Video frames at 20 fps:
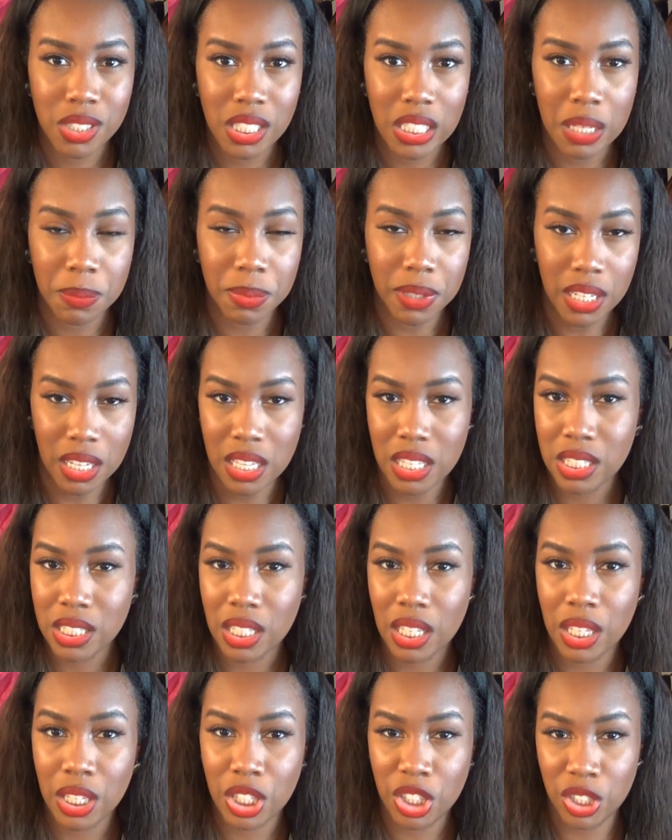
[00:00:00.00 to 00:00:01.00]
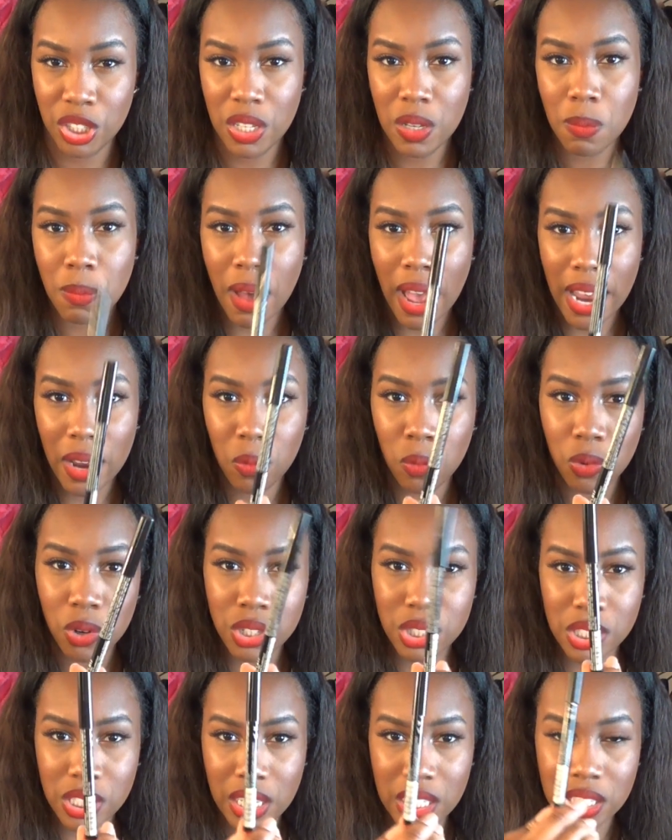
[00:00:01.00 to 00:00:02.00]
tip is you might
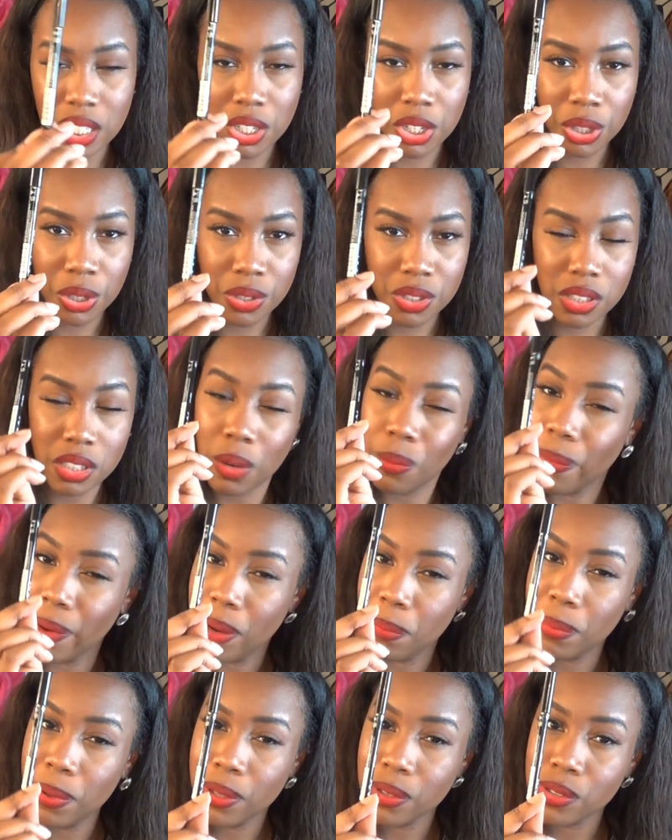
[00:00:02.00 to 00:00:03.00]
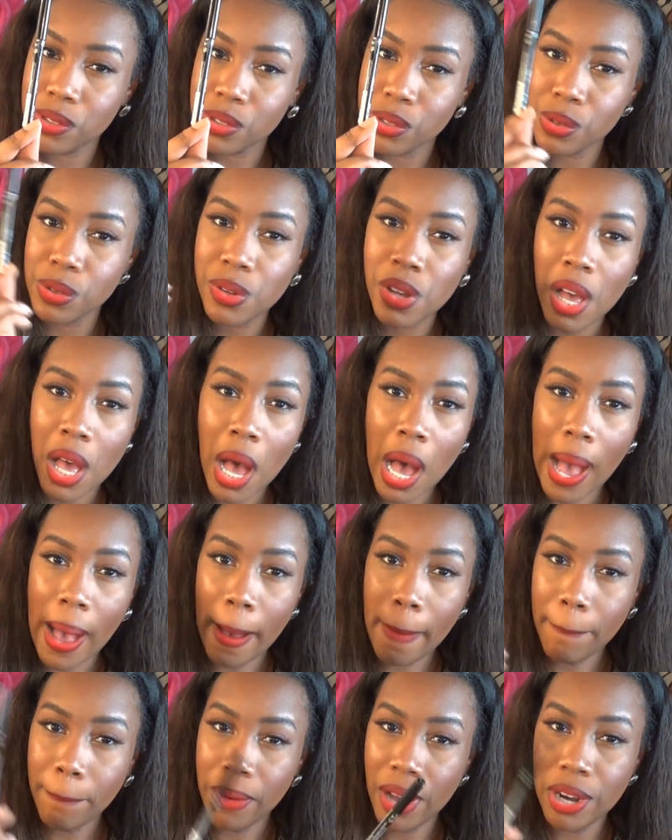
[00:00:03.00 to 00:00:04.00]
want to consider using a red pencil
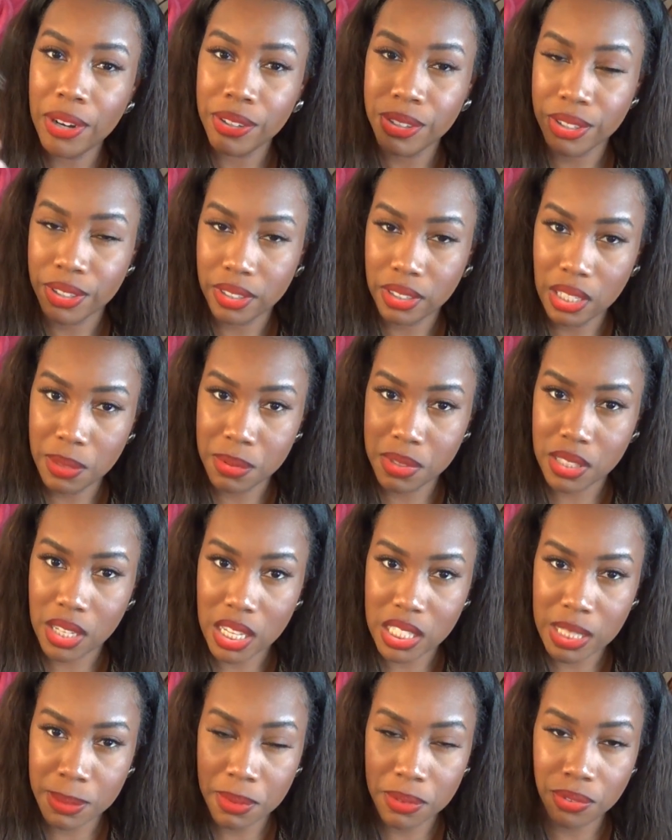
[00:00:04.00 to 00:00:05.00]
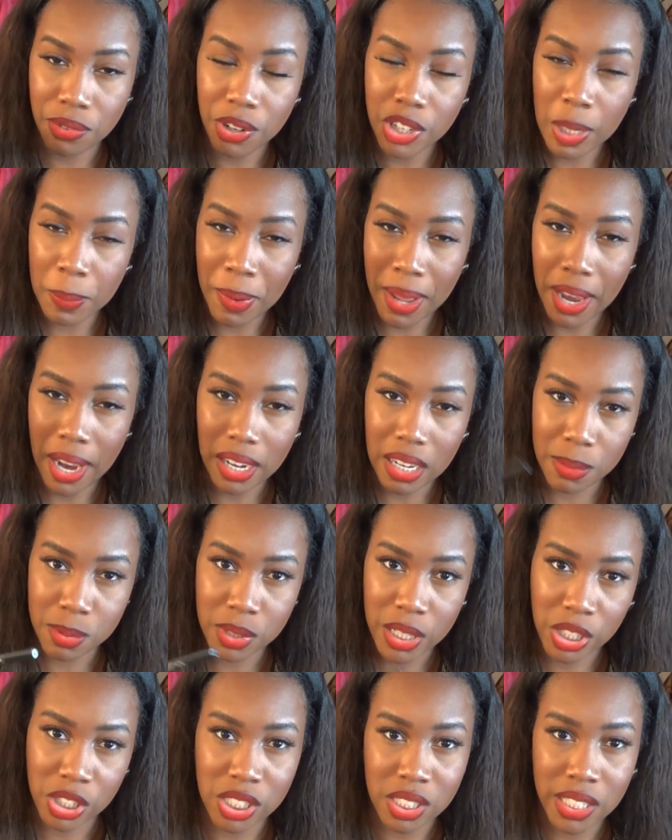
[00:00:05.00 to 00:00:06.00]
up under your lipstick. So before you apply your
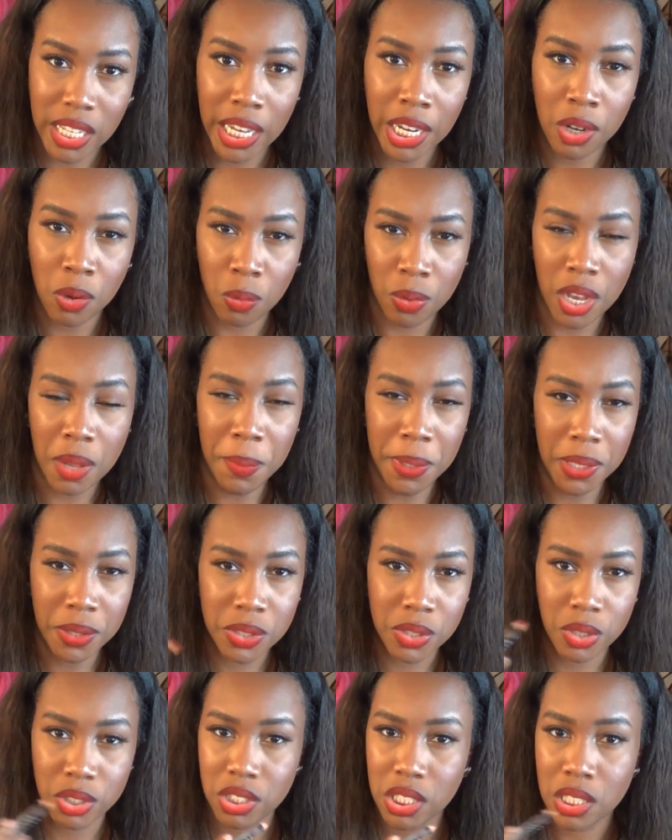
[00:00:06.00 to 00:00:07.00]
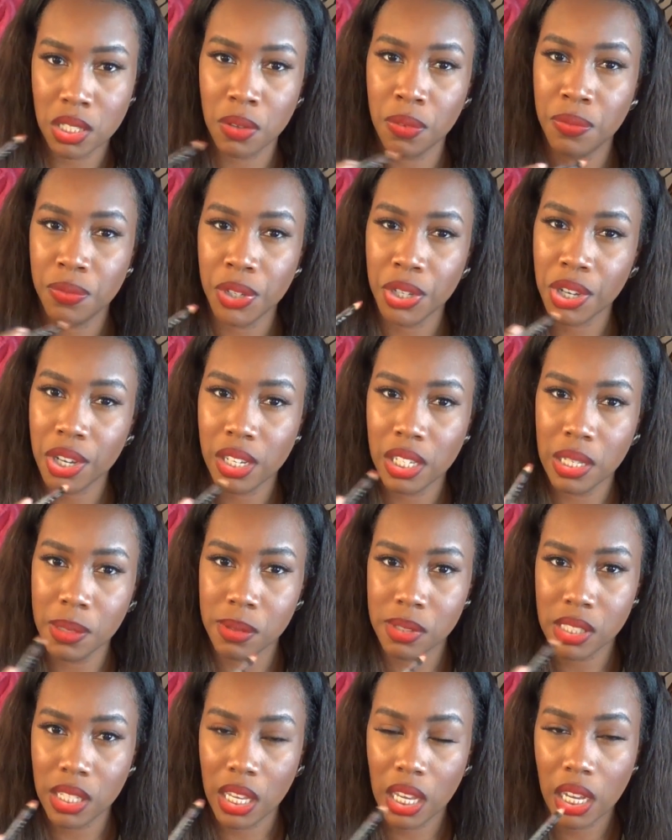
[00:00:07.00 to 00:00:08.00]
lipstick, just take a red pencil and just fill your
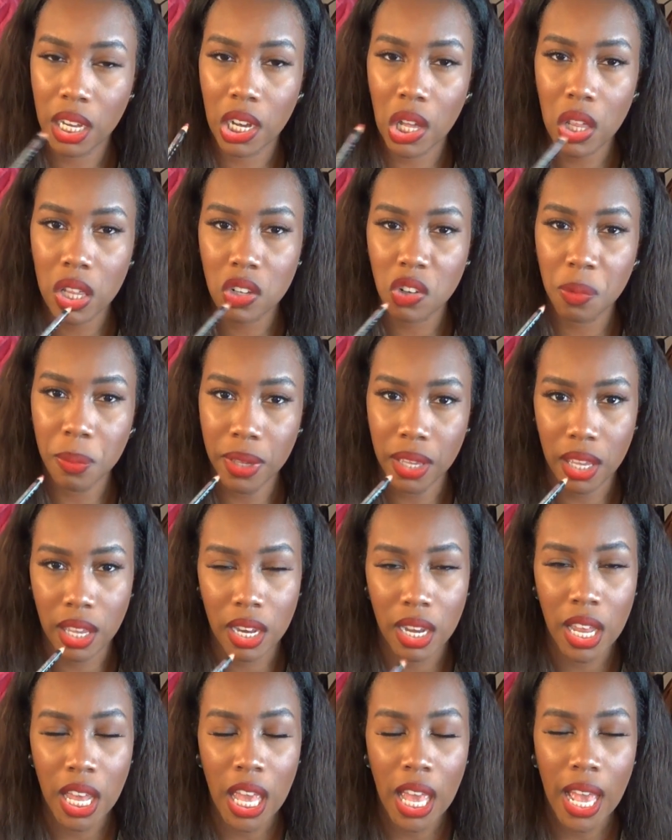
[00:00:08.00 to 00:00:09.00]
lips in, color them in,